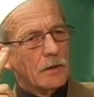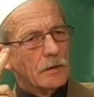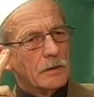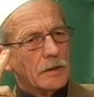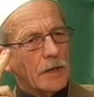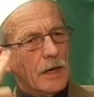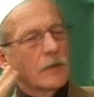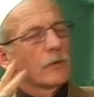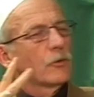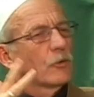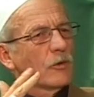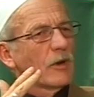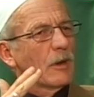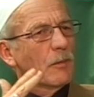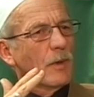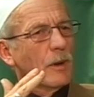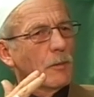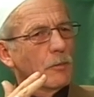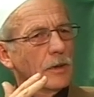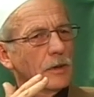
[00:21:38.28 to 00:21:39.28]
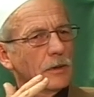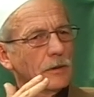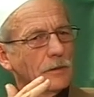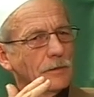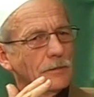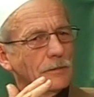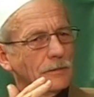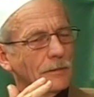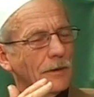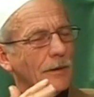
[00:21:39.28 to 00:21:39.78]
"can you remember?"
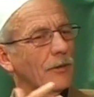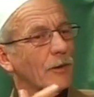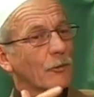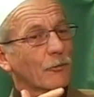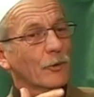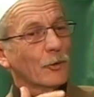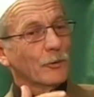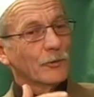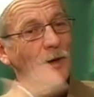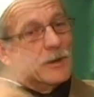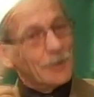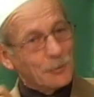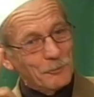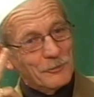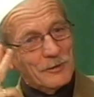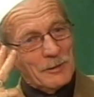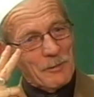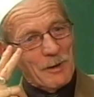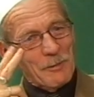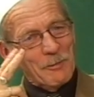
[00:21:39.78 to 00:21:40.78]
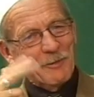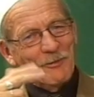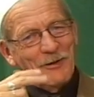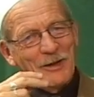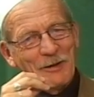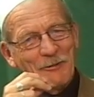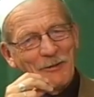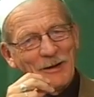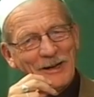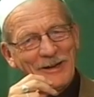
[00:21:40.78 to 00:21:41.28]
And of course, I could remember
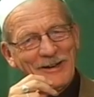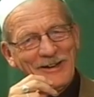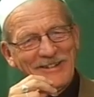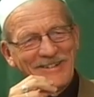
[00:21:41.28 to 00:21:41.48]
very well.